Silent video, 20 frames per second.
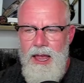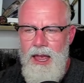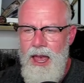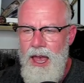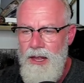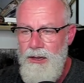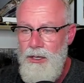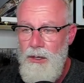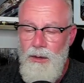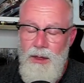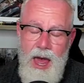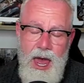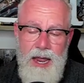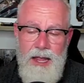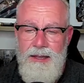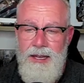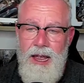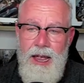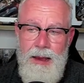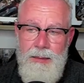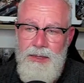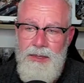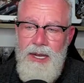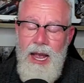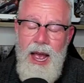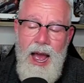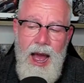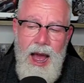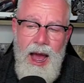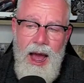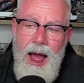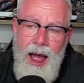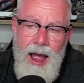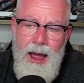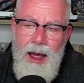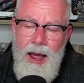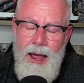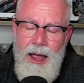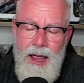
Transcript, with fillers: And so a lot of times, I,